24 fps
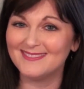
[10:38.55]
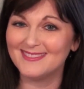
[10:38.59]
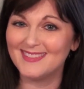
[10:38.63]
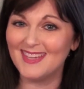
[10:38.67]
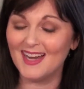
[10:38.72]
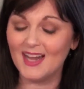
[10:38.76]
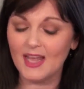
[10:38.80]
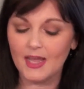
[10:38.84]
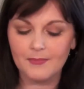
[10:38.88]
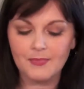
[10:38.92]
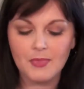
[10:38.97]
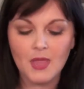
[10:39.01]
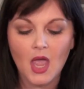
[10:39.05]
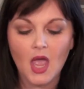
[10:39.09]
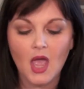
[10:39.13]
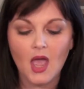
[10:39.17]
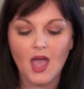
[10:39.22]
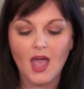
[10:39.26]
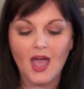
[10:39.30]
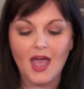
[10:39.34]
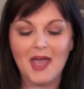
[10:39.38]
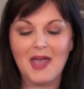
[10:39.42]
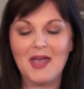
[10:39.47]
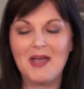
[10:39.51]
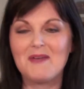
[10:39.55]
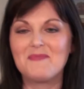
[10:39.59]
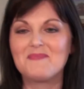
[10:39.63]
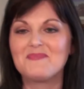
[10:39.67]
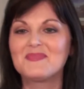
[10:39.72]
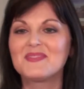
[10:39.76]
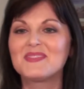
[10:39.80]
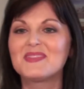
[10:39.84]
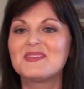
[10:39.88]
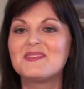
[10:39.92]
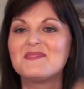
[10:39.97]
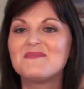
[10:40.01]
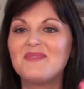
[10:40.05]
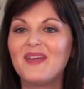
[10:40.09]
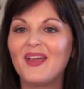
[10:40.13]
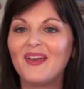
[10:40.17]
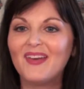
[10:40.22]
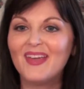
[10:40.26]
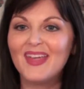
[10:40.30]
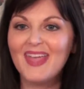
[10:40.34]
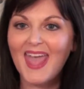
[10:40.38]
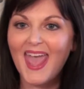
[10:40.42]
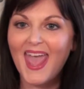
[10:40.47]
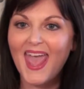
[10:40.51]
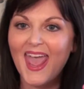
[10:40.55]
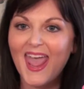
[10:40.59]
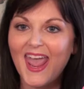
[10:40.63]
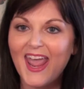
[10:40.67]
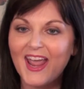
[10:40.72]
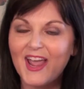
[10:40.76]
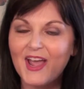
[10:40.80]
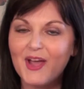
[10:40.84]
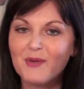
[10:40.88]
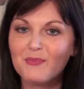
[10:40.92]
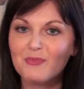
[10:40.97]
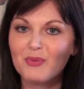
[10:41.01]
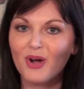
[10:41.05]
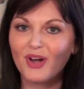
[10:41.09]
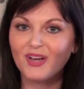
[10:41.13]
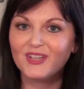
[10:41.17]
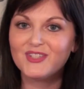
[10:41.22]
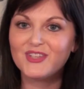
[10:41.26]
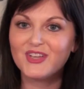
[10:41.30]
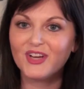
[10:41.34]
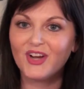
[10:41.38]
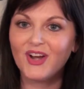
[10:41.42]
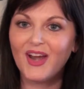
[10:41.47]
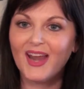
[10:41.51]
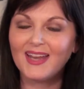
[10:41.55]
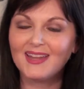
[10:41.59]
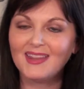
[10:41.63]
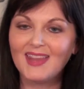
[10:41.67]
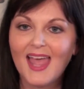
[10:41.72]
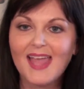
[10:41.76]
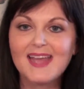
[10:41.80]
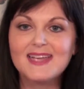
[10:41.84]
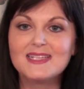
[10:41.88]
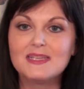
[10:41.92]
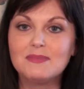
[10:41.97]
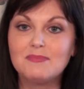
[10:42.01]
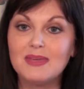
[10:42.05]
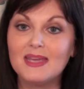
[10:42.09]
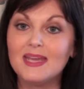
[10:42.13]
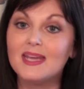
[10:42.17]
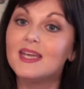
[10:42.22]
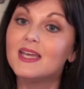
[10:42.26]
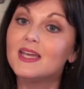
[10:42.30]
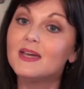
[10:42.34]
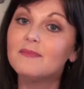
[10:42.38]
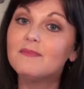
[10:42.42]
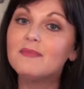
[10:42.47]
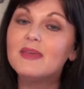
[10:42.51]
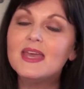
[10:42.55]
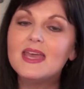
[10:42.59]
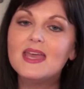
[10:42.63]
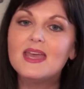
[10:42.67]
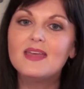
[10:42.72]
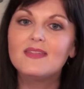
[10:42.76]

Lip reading: ta-da, Mary Kay bronzer in light to medium.